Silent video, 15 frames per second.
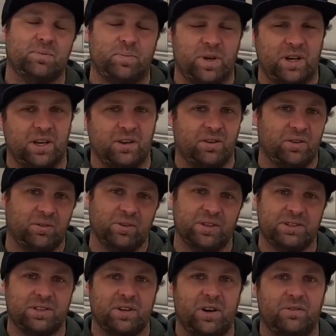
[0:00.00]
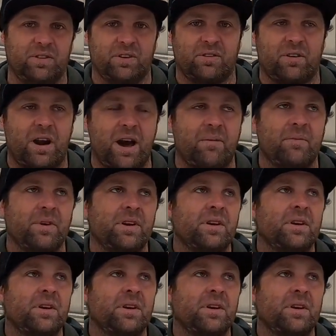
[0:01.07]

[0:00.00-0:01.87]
depending on all this COVID crap.